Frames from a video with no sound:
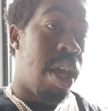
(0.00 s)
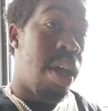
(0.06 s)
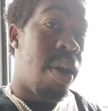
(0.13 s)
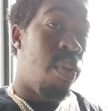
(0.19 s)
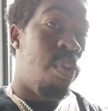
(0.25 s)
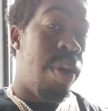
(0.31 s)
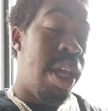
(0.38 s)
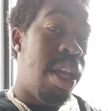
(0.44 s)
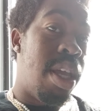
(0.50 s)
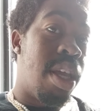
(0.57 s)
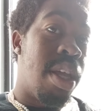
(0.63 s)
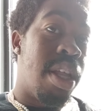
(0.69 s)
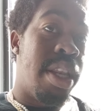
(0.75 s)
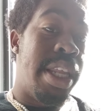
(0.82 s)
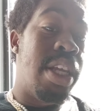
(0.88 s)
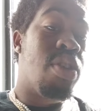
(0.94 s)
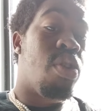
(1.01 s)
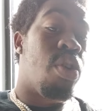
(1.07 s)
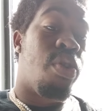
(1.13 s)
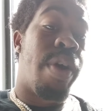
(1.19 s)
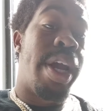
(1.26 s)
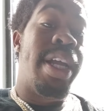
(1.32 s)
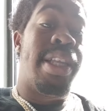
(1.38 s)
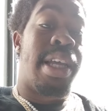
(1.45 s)
yeah, we these are
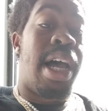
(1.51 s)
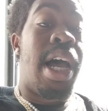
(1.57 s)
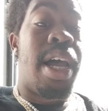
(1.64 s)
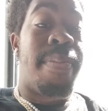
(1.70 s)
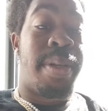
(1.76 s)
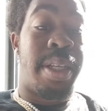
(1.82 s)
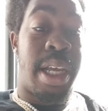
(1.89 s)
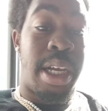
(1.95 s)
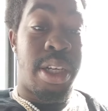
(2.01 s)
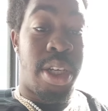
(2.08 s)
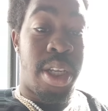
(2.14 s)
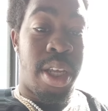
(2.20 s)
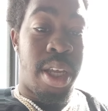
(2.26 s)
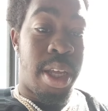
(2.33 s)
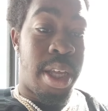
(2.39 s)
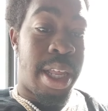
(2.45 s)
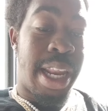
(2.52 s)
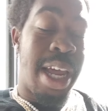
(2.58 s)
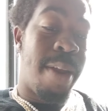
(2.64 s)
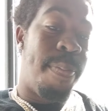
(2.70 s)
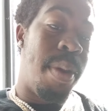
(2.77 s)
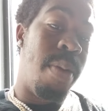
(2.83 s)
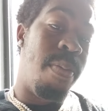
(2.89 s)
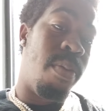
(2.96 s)
great times actually. A
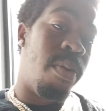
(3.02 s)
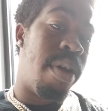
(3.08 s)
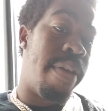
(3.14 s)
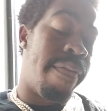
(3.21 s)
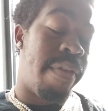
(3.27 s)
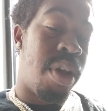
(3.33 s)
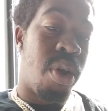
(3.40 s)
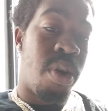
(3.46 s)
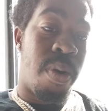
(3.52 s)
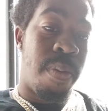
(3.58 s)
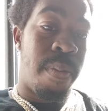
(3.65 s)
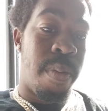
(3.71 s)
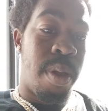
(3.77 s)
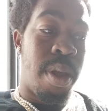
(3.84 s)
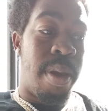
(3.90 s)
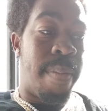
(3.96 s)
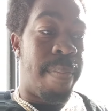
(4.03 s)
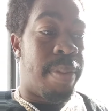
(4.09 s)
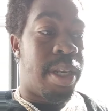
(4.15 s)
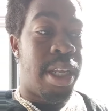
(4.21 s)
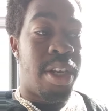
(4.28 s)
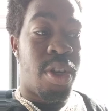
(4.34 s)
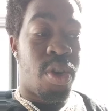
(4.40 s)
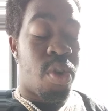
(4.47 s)
lot of people in fear.
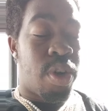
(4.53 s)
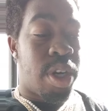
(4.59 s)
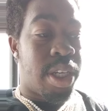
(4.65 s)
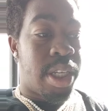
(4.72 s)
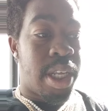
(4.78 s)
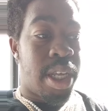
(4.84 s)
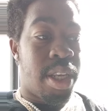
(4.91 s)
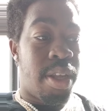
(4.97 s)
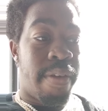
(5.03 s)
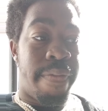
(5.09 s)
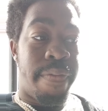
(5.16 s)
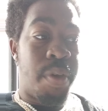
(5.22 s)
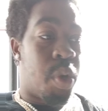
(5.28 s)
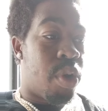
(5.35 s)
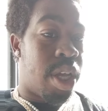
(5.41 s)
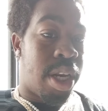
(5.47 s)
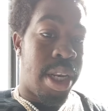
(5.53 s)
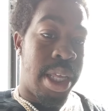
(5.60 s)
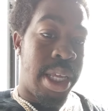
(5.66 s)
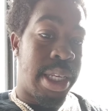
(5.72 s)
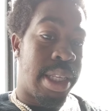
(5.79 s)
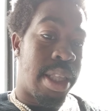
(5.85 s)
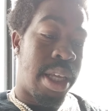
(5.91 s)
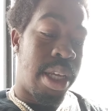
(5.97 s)
But then the Lord said, Look, fear none of
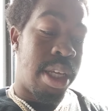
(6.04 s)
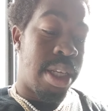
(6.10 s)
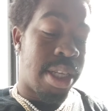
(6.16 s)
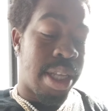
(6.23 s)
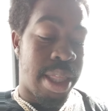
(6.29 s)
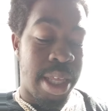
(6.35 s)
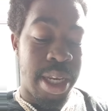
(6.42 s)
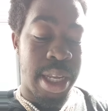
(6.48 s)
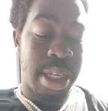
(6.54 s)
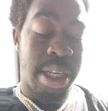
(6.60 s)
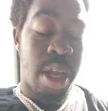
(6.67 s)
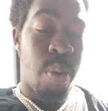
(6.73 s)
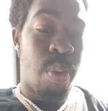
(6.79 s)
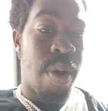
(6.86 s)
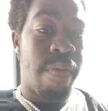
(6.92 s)
these things. I think that's like